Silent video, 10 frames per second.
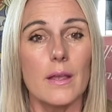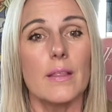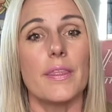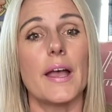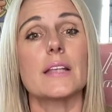
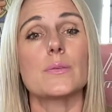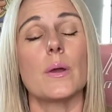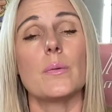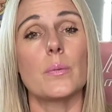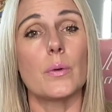That's why
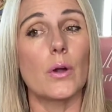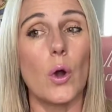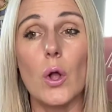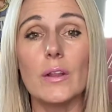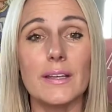when we're
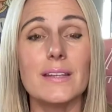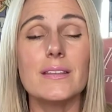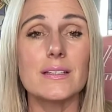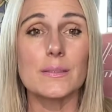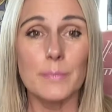all in
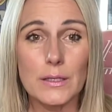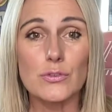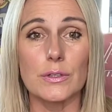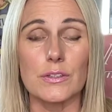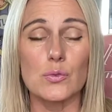this
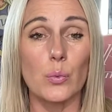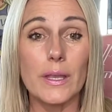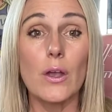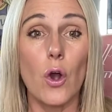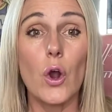matrix,
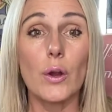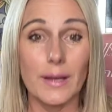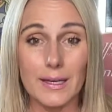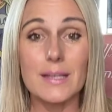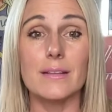we are
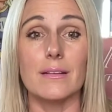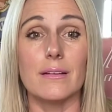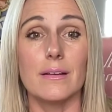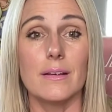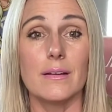in
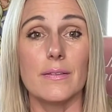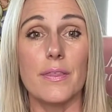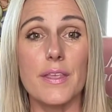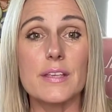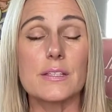
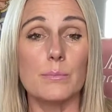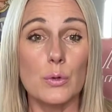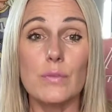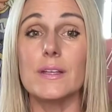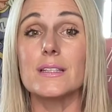this
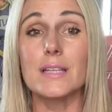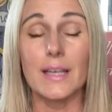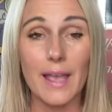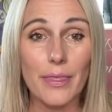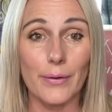movie
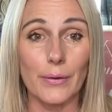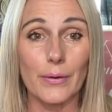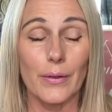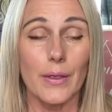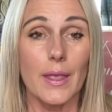together.
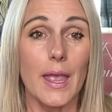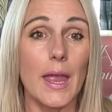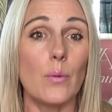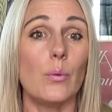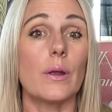
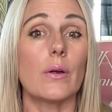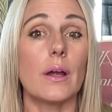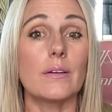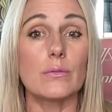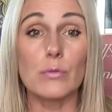And we are
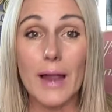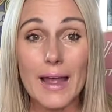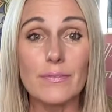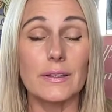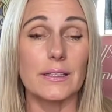
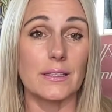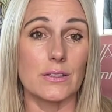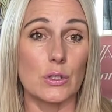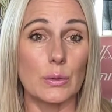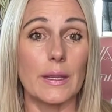unraveling it
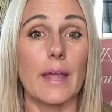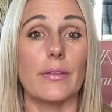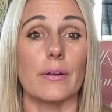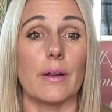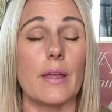
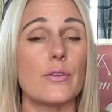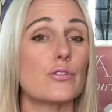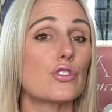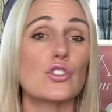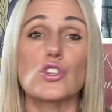together. And there's
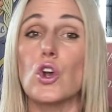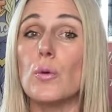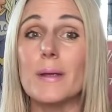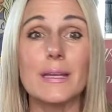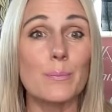so
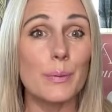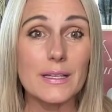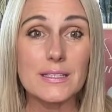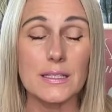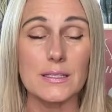many
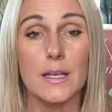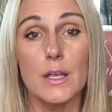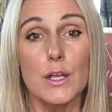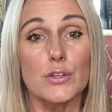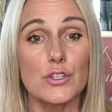pieces.
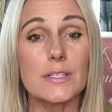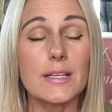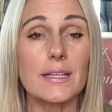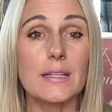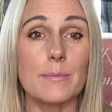Just
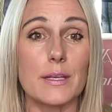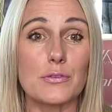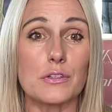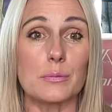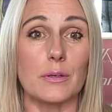like in the
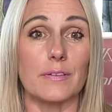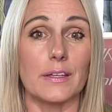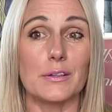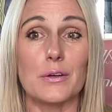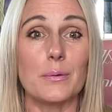Matrix movie,
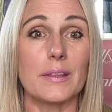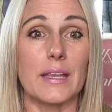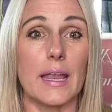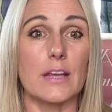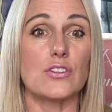you know, when
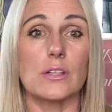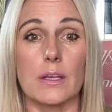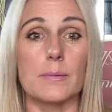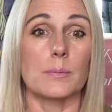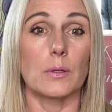the agent
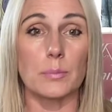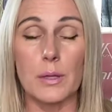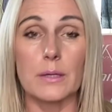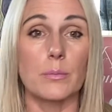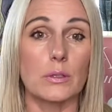keeps
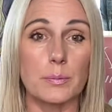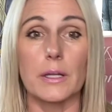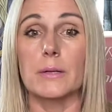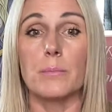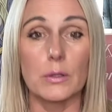multiplying and
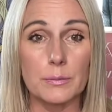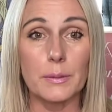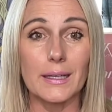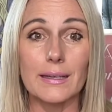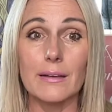multiplying and
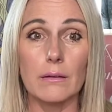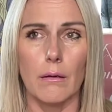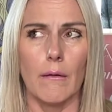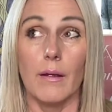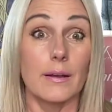multiplying?
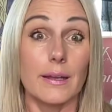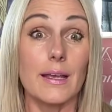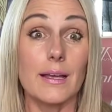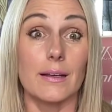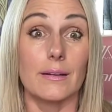
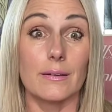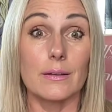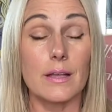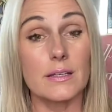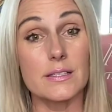Yeah,
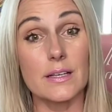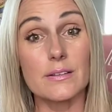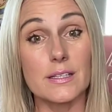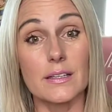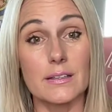kind of sounds
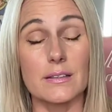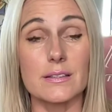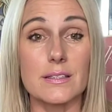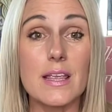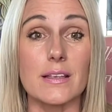like the
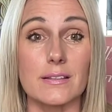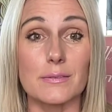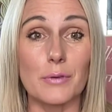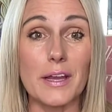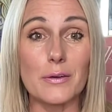snakes,
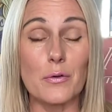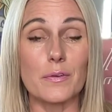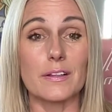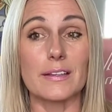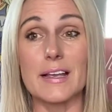right? Over
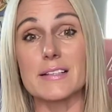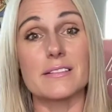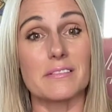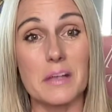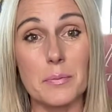the last
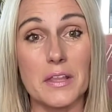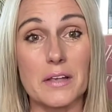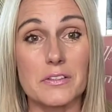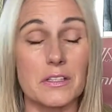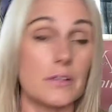couple
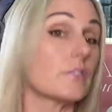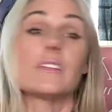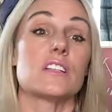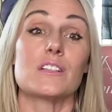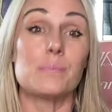thousand years, and
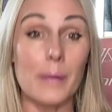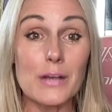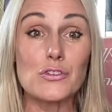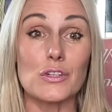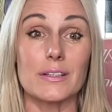
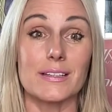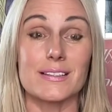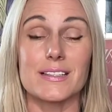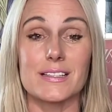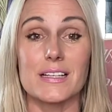especially
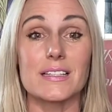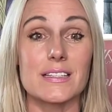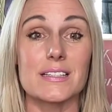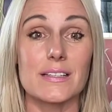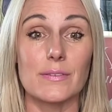since
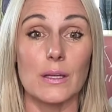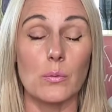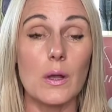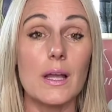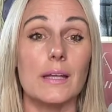
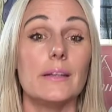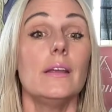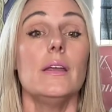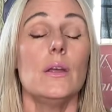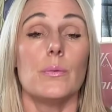1971,
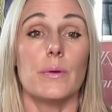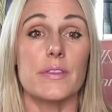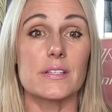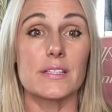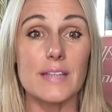when the
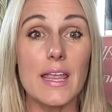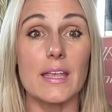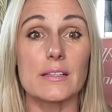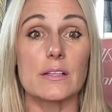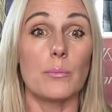
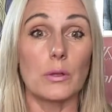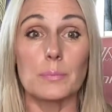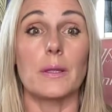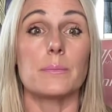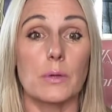snakes
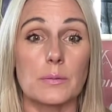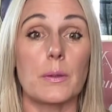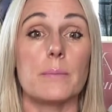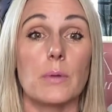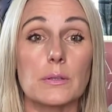multiplied
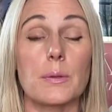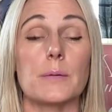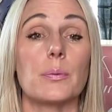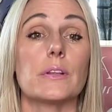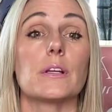to
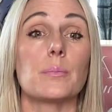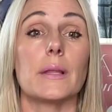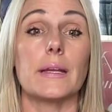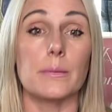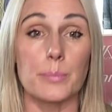put their
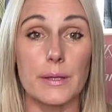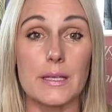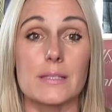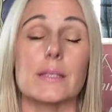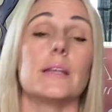plan in
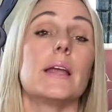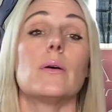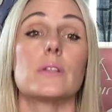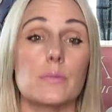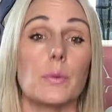place, and now
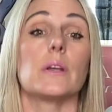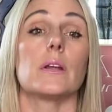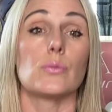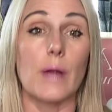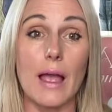it's been
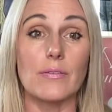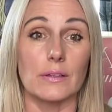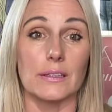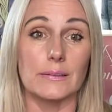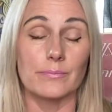
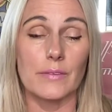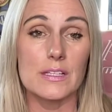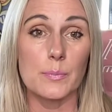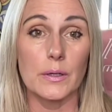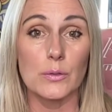unraveling. It's
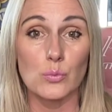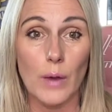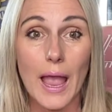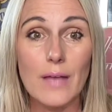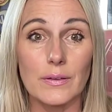been
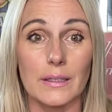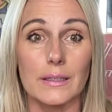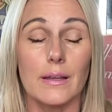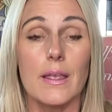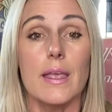unraveling.
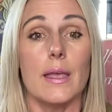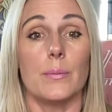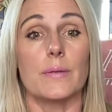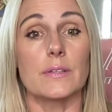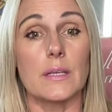And we
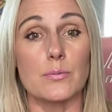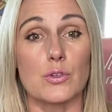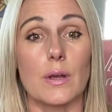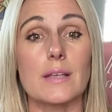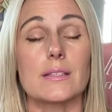have to keep
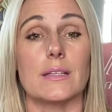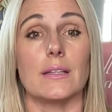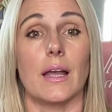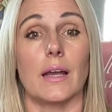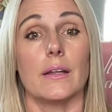trusting
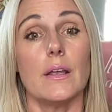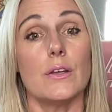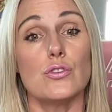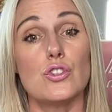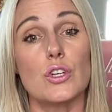that.
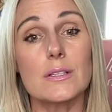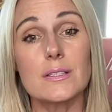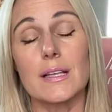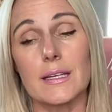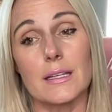Just
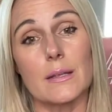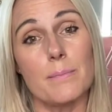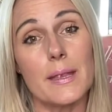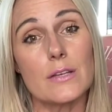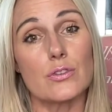like in the
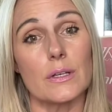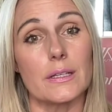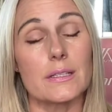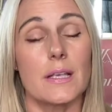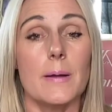
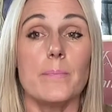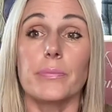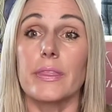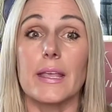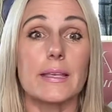Matrix,
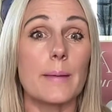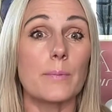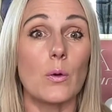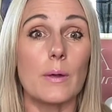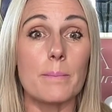They kept
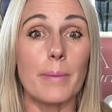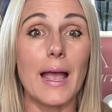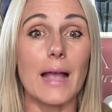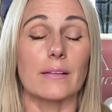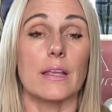going
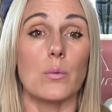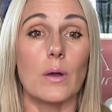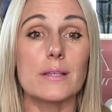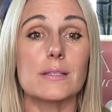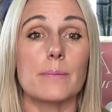back. They
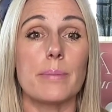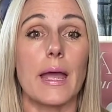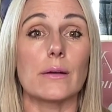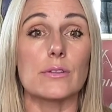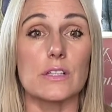won some
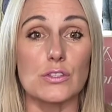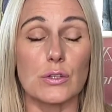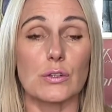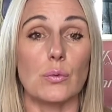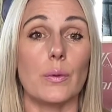battles. They
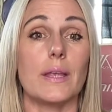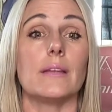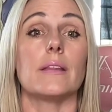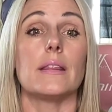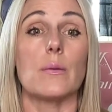took the win.
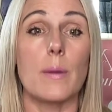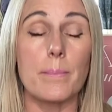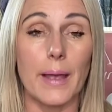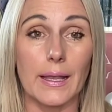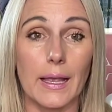Then they went
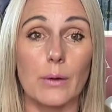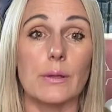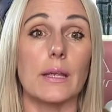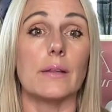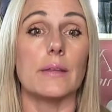back out
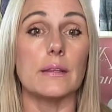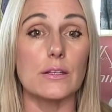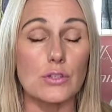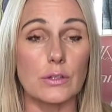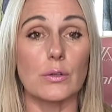again. Then they
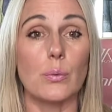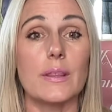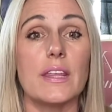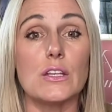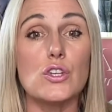took the win.
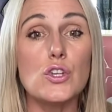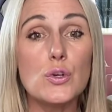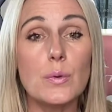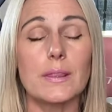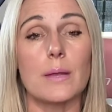They knew
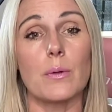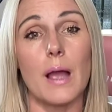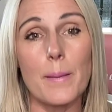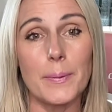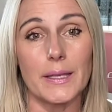what they were
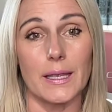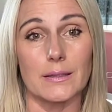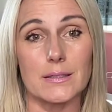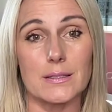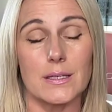up
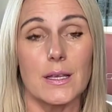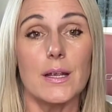against.